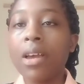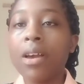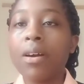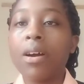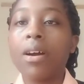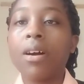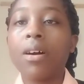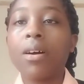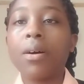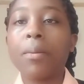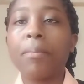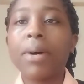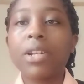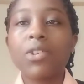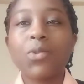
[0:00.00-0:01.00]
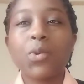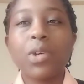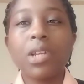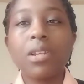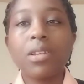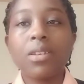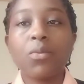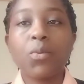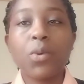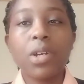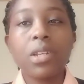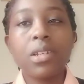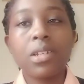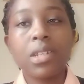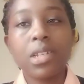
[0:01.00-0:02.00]
But
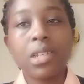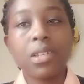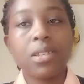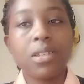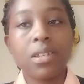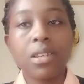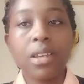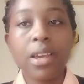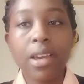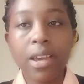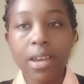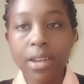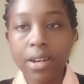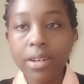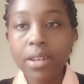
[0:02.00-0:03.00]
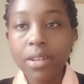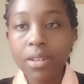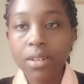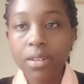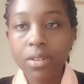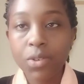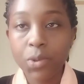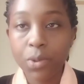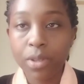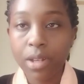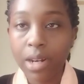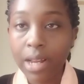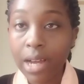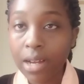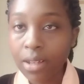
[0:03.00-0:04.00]
when it is inhaled to the
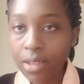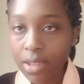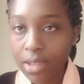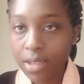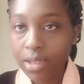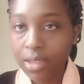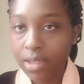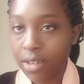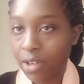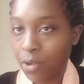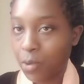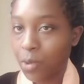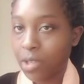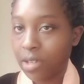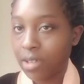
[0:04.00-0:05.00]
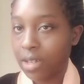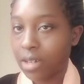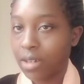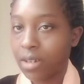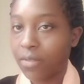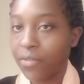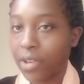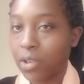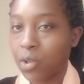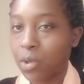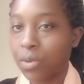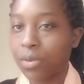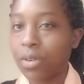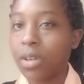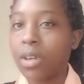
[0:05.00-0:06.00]
lungs, it causes an
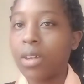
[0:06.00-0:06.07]
infection.